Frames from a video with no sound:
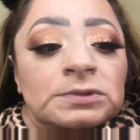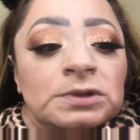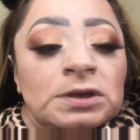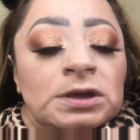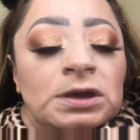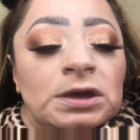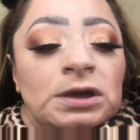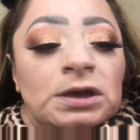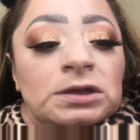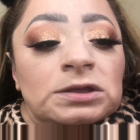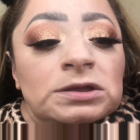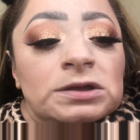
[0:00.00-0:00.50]

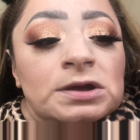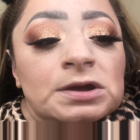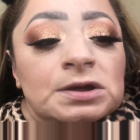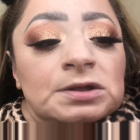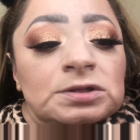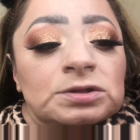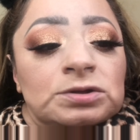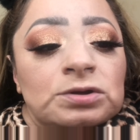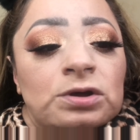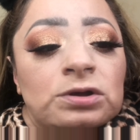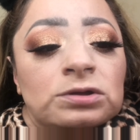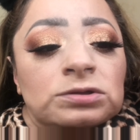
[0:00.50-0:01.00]
and it
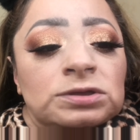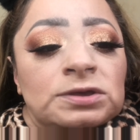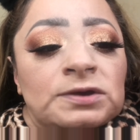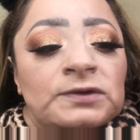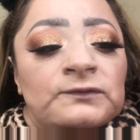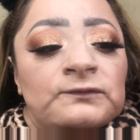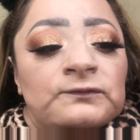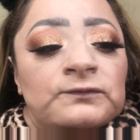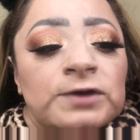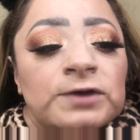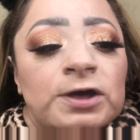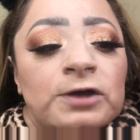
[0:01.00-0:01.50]
is called the
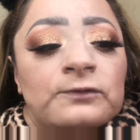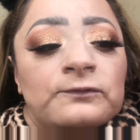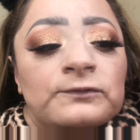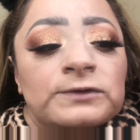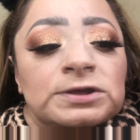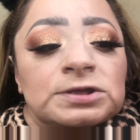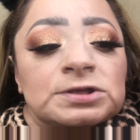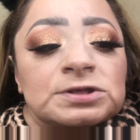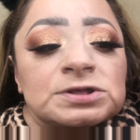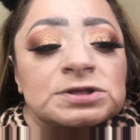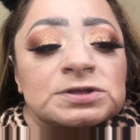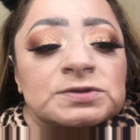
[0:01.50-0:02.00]

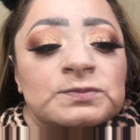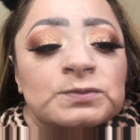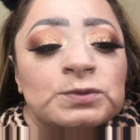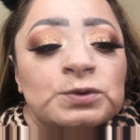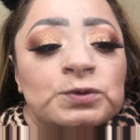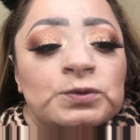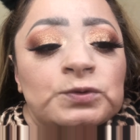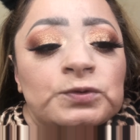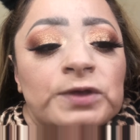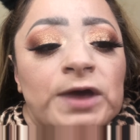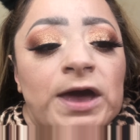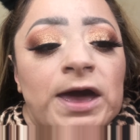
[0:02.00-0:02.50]
Velvet
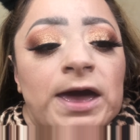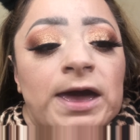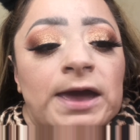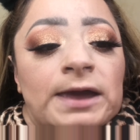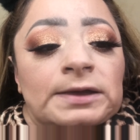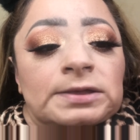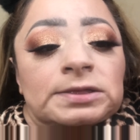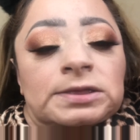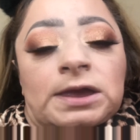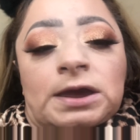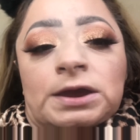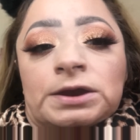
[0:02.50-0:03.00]
Smooth
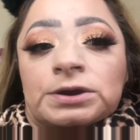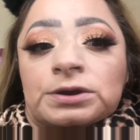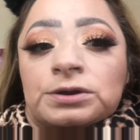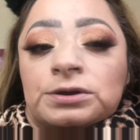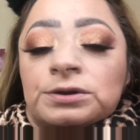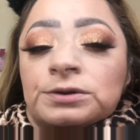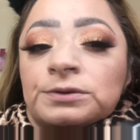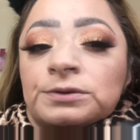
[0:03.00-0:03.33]
Eyeliner.